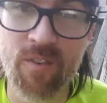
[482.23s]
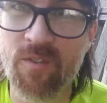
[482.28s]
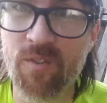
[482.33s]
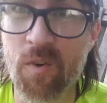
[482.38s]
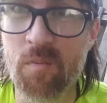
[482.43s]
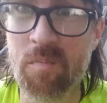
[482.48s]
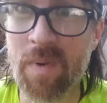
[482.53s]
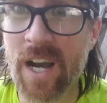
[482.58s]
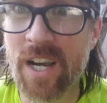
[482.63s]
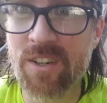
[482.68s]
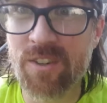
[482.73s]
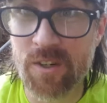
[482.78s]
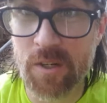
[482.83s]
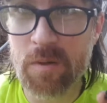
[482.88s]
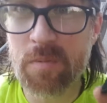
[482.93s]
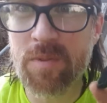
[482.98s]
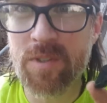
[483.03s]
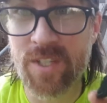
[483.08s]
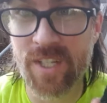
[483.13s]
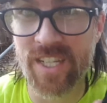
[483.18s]
for
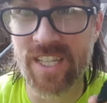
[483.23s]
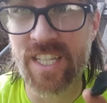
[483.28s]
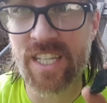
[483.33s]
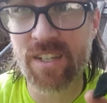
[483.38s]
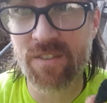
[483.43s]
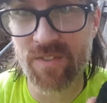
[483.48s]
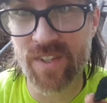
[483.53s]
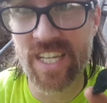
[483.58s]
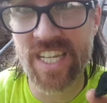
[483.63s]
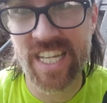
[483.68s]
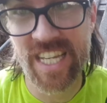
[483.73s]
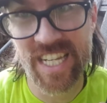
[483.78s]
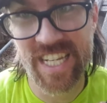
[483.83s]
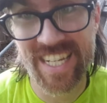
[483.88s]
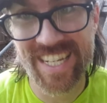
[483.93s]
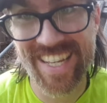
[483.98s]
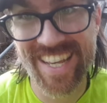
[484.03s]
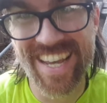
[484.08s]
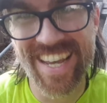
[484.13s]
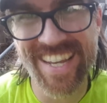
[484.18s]
microbes to live in.
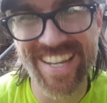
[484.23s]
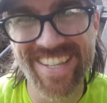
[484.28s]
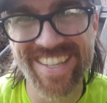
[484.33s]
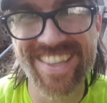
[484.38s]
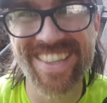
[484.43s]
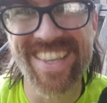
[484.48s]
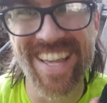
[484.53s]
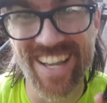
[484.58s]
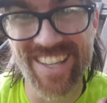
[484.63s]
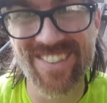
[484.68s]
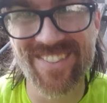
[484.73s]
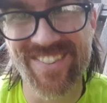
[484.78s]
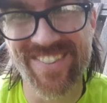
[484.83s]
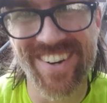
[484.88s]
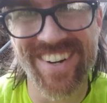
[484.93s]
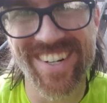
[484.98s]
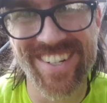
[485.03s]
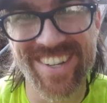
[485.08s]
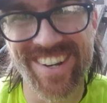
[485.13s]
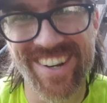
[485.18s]
That's what
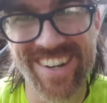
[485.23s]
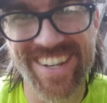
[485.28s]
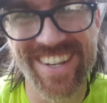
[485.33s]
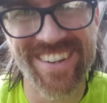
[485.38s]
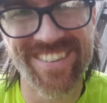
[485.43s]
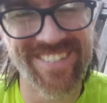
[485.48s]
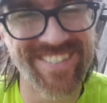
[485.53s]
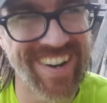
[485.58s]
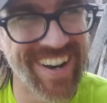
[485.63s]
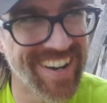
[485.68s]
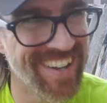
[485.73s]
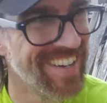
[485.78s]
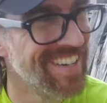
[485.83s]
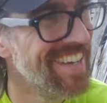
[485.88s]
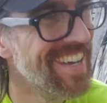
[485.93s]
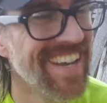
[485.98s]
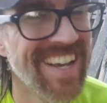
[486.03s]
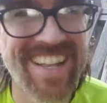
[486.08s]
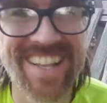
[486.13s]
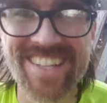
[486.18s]
we're talking about.
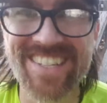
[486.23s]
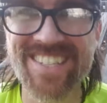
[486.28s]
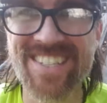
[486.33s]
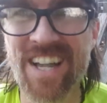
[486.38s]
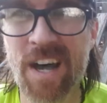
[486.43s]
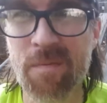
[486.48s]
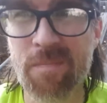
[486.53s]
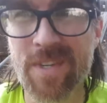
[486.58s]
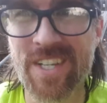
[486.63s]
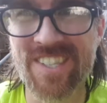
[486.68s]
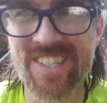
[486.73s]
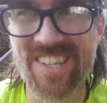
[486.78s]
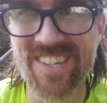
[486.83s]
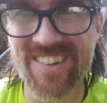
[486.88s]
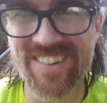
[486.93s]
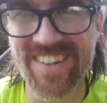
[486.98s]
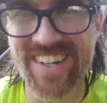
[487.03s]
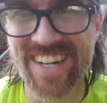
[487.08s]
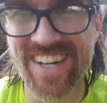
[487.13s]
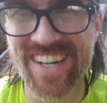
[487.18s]
Let's not be
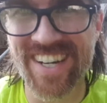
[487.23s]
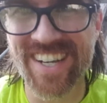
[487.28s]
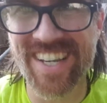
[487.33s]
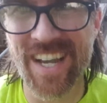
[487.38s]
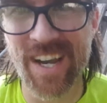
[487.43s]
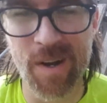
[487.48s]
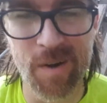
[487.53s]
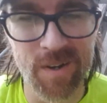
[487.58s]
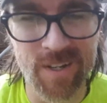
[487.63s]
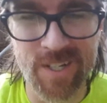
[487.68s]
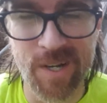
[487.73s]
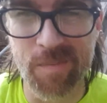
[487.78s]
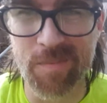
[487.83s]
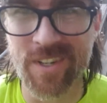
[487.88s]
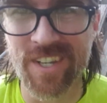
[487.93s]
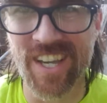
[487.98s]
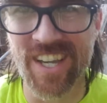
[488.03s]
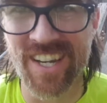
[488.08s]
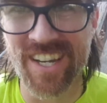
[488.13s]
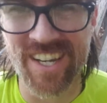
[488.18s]
too
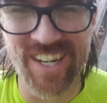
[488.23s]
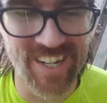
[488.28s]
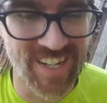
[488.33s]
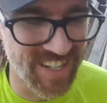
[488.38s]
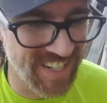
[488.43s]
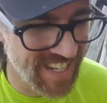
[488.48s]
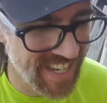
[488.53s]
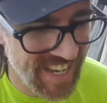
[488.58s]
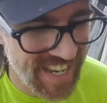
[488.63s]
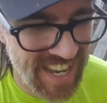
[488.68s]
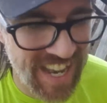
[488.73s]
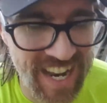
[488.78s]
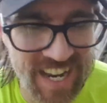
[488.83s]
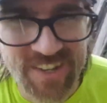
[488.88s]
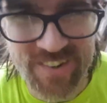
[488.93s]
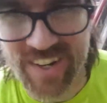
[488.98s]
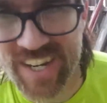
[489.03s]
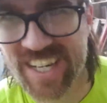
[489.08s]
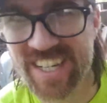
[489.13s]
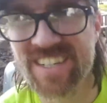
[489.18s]
complicated here.
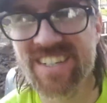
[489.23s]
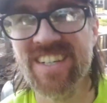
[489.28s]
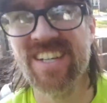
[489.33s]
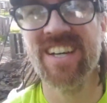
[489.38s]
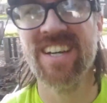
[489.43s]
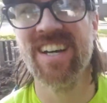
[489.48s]
Anyway,